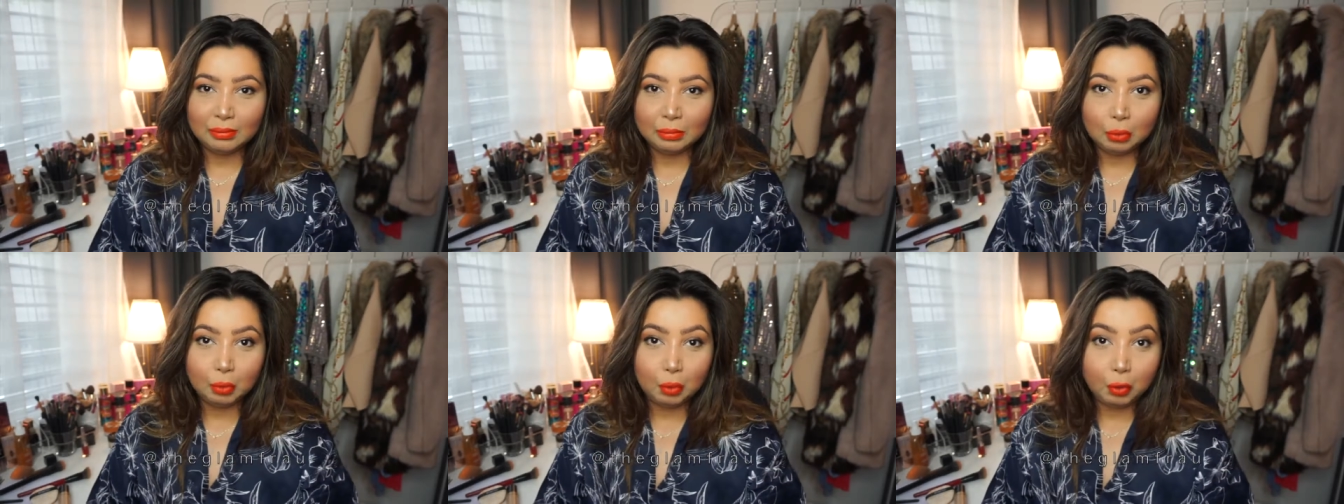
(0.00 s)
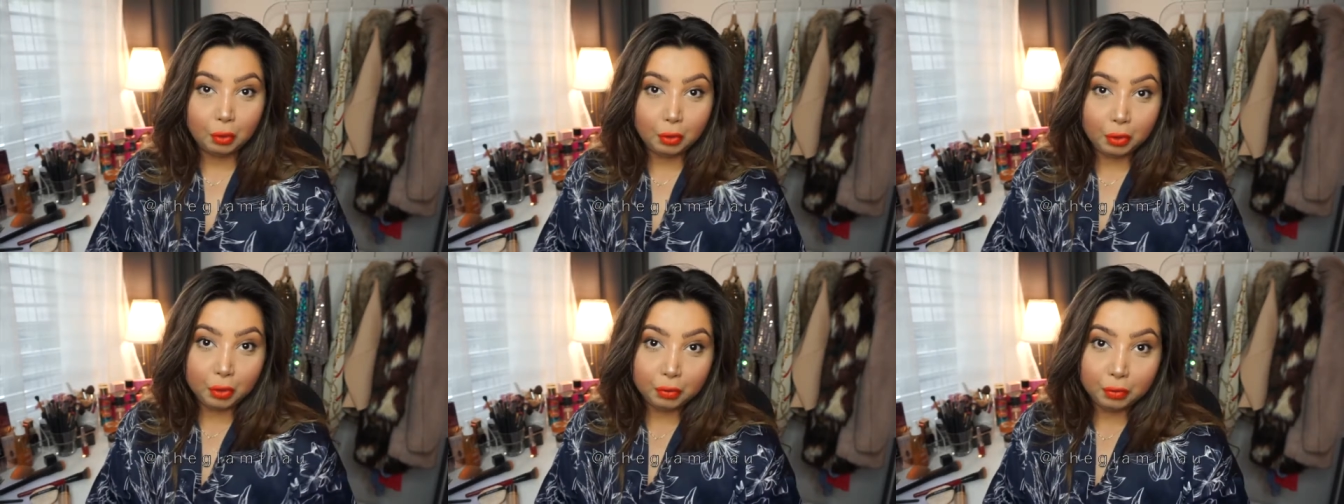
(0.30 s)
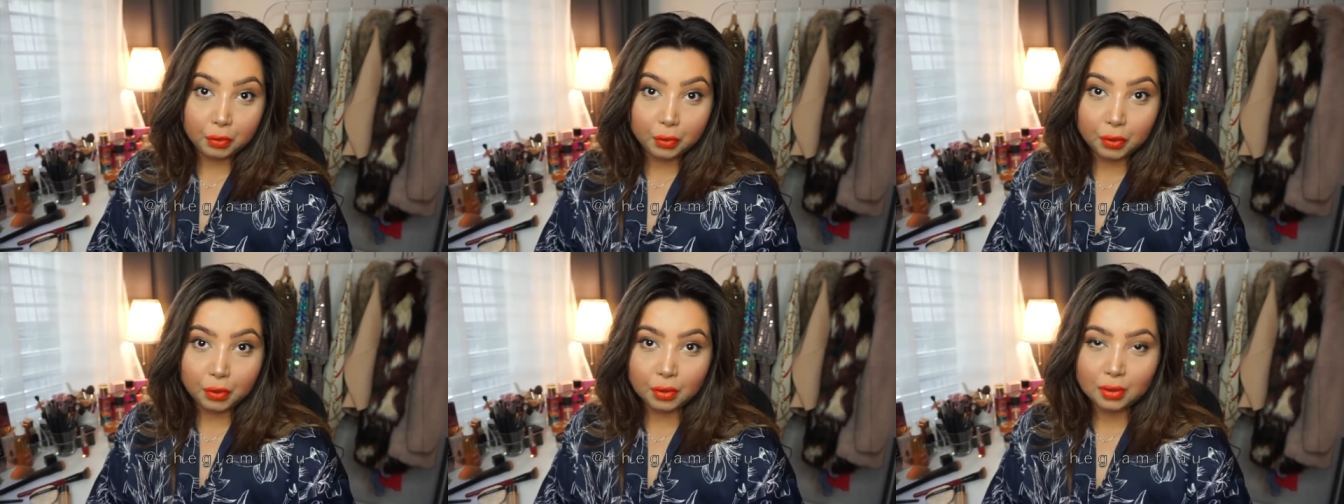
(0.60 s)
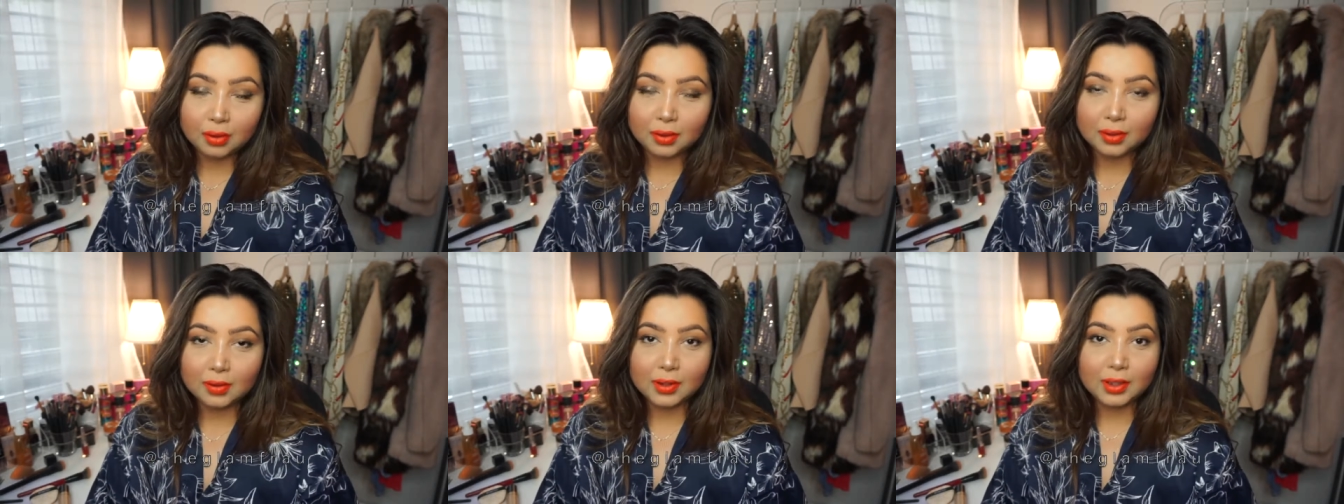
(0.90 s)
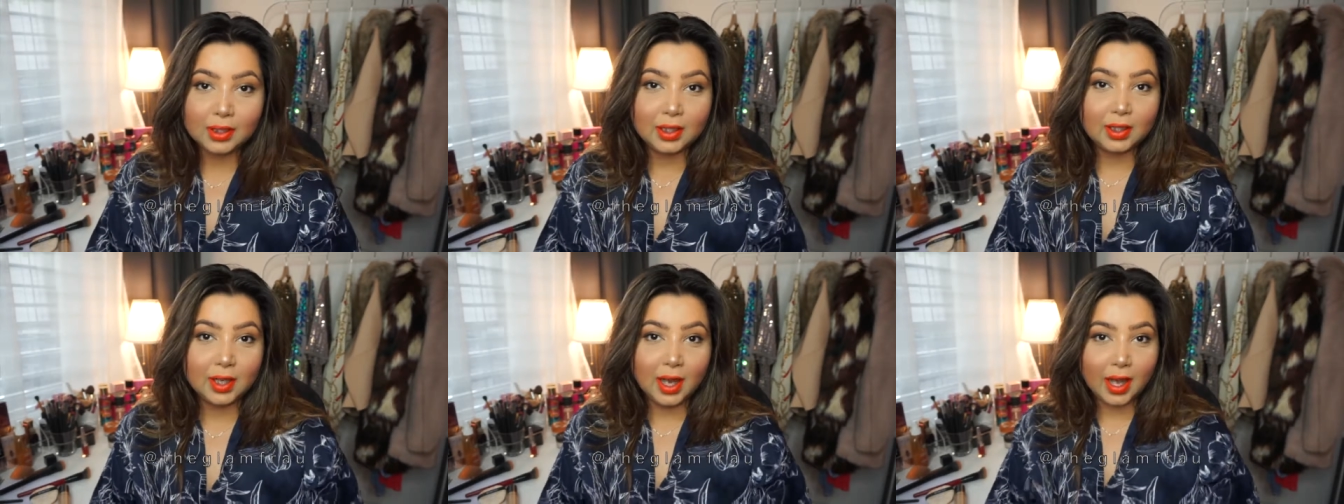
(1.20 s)
with
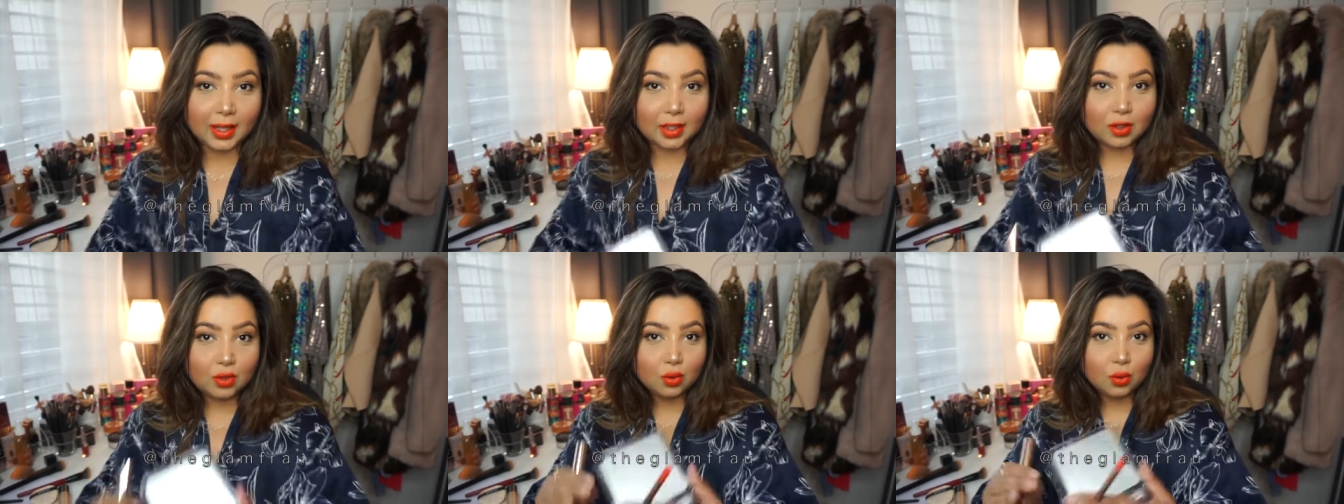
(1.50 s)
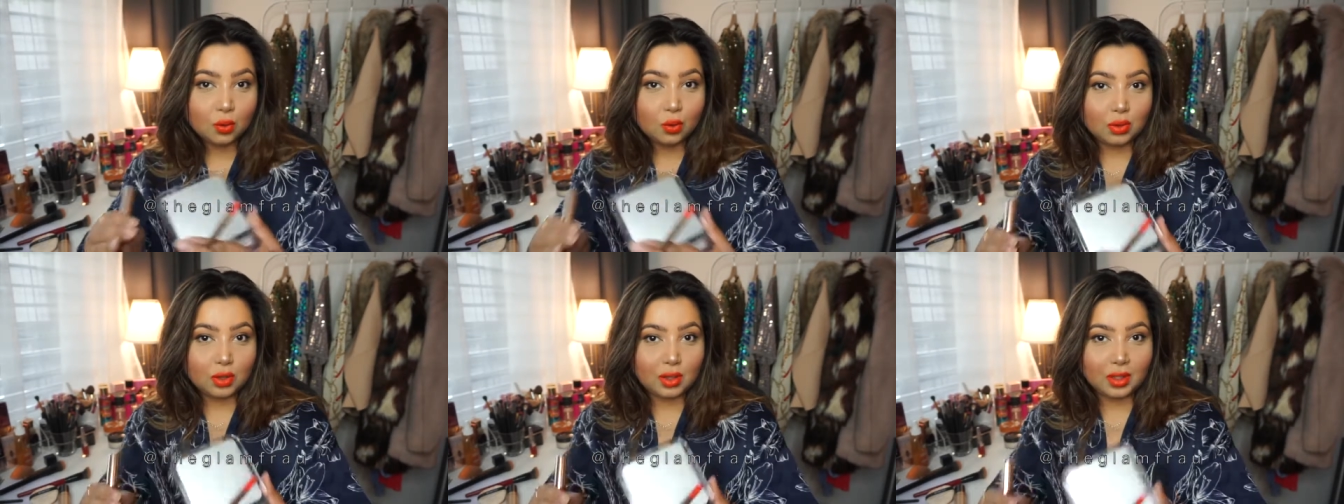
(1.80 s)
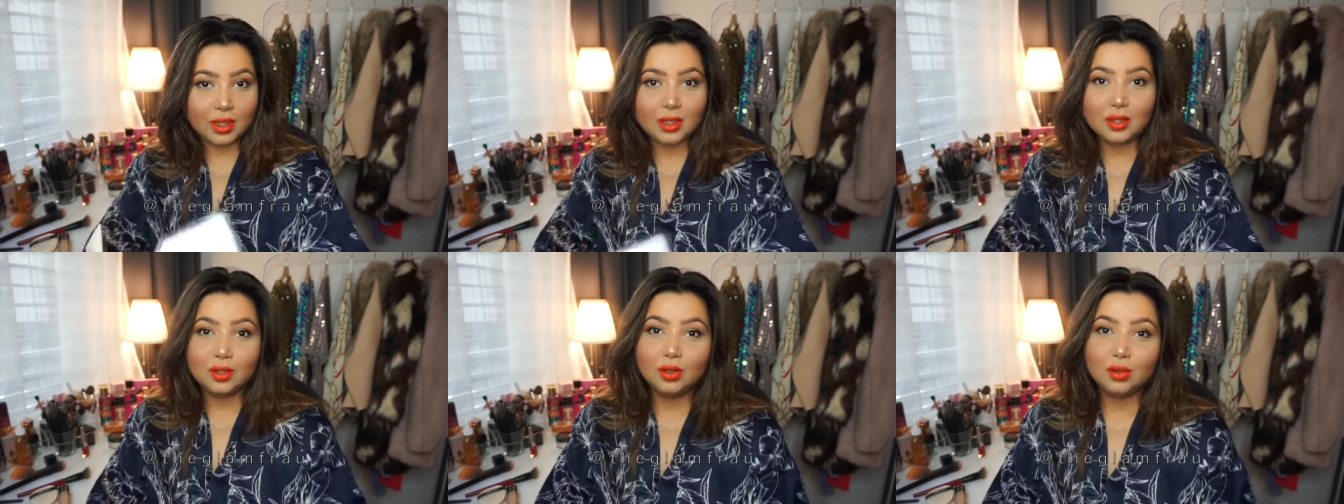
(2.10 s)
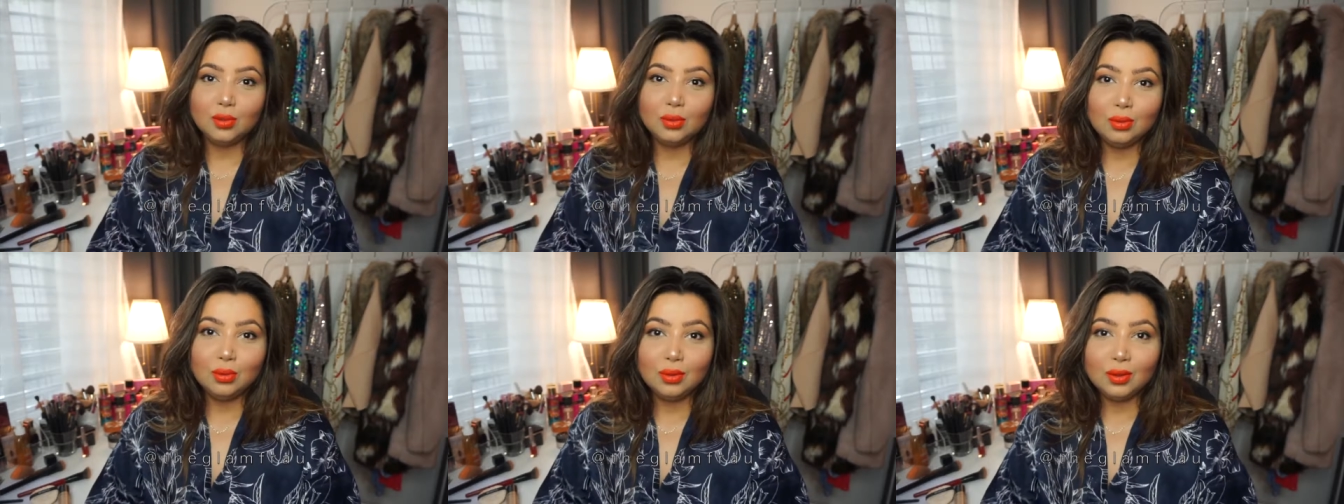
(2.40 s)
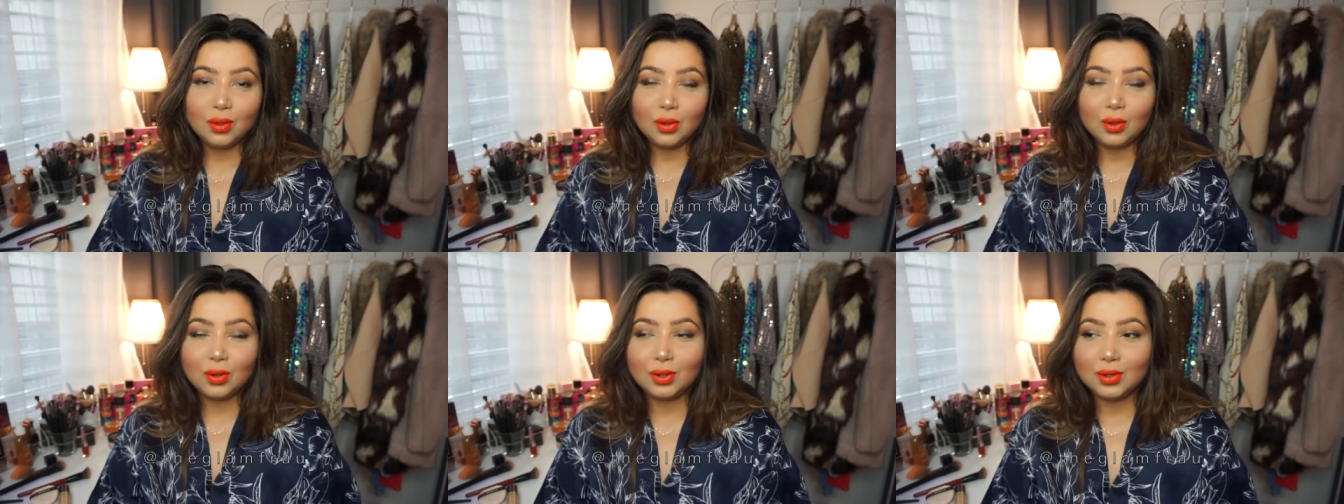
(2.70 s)
an accent hue
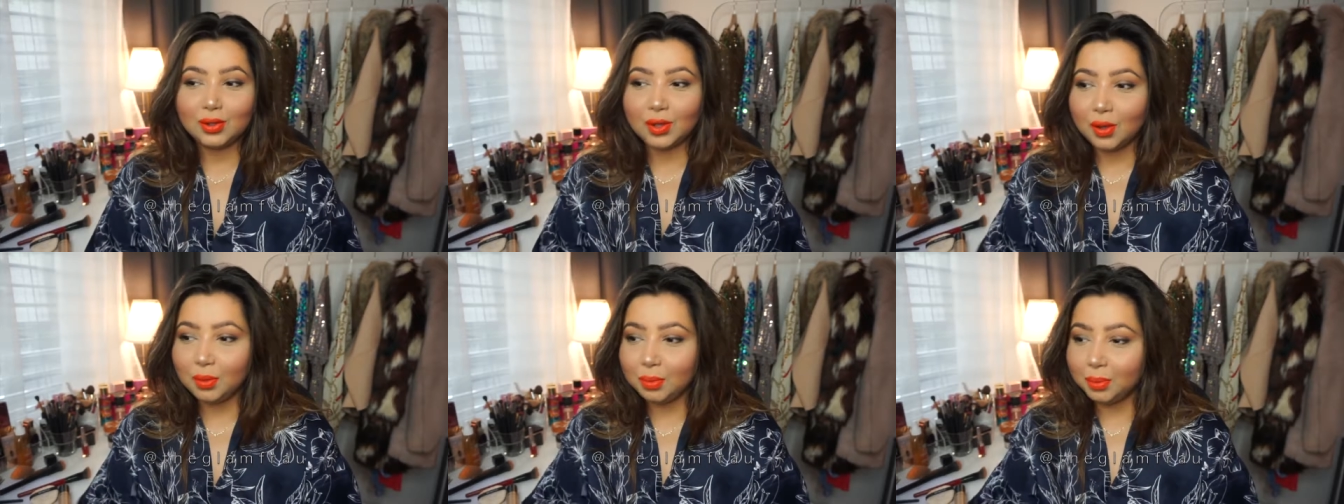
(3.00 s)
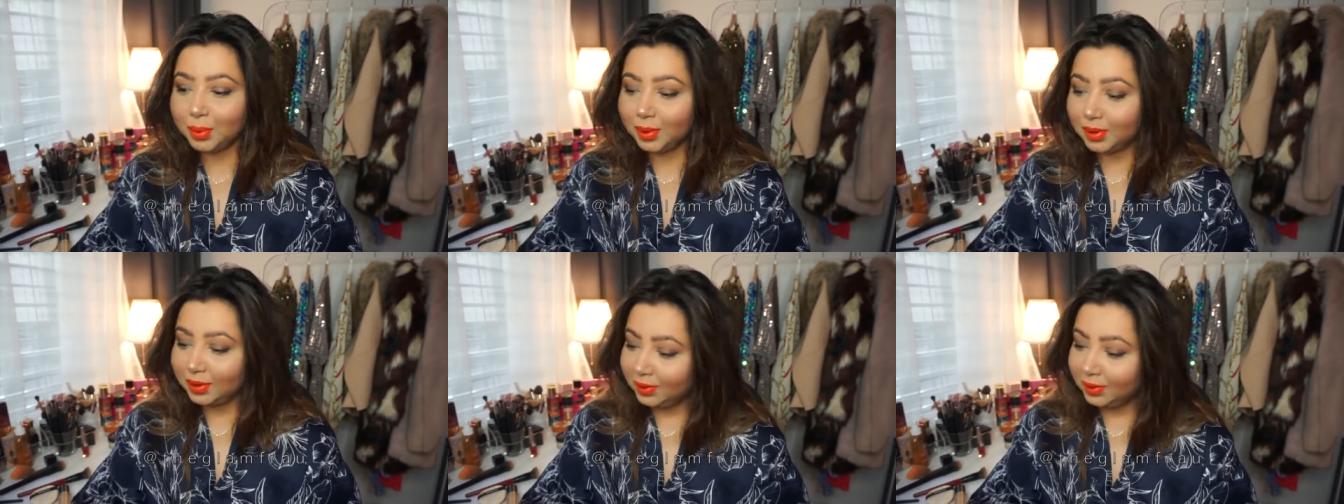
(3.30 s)
on top.